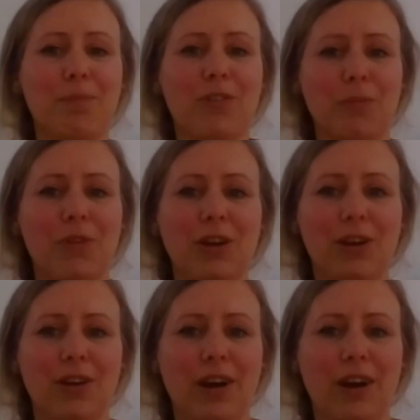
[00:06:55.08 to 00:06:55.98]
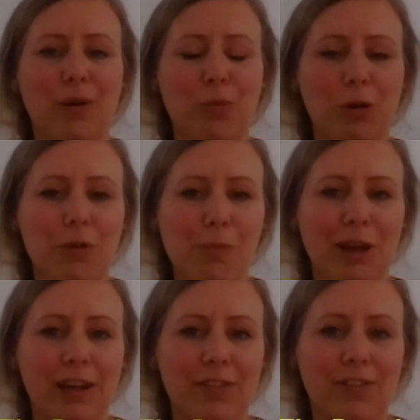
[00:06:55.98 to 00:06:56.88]
something Rory
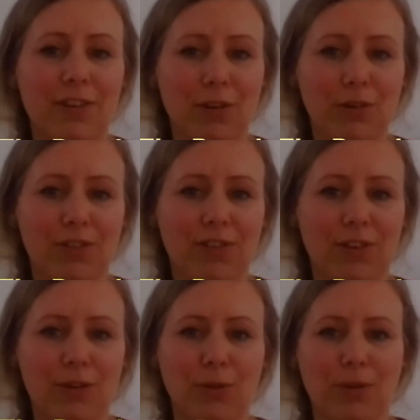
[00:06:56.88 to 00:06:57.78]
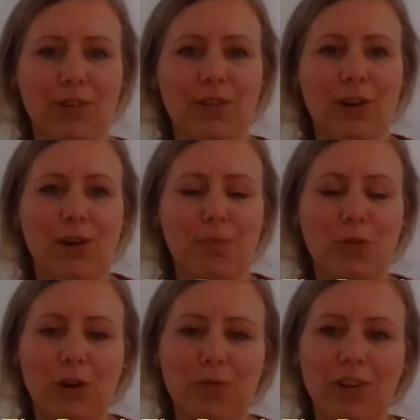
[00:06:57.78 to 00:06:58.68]
Mackenzie Dodds, who is our
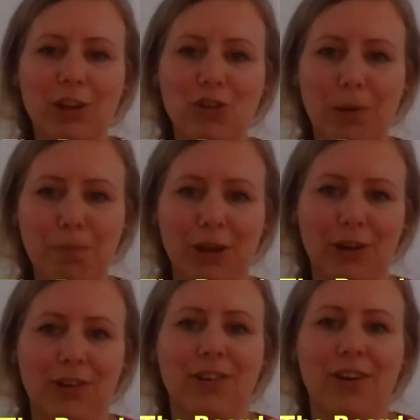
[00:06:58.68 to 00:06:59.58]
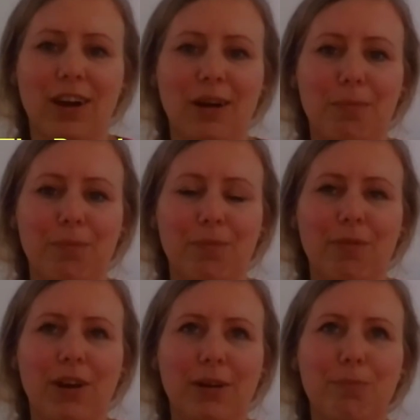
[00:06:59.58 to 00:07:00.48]
dragonfly champion.
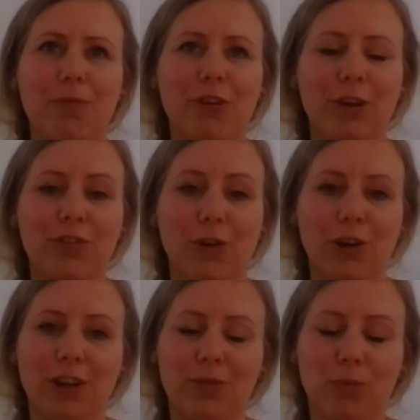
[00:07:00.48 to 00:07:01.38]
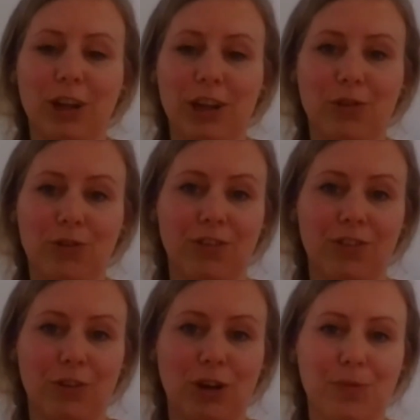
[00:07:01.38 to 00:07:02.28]
I first got really
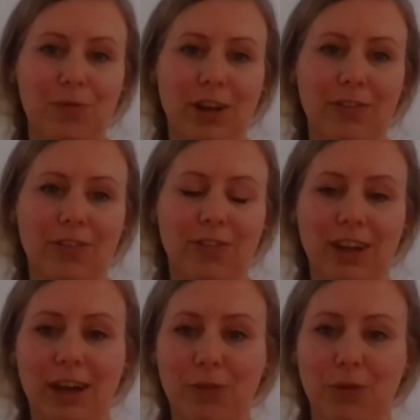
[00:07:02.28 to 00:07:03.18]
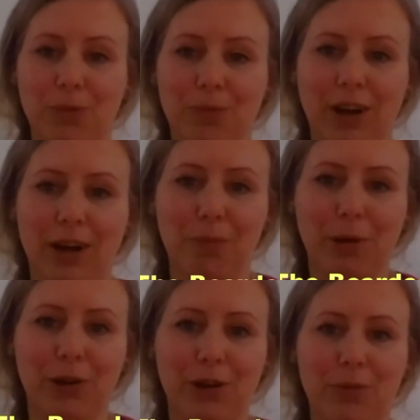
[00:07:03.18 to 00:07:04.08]
interested in dragonflies as an adult
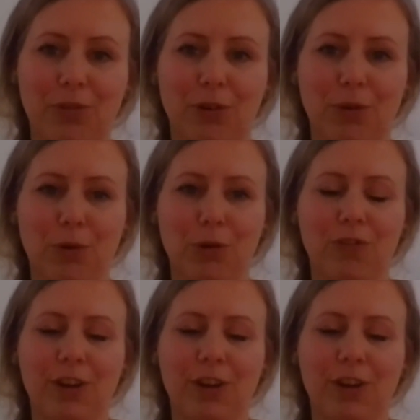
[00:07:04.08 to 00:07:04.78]
by going to one of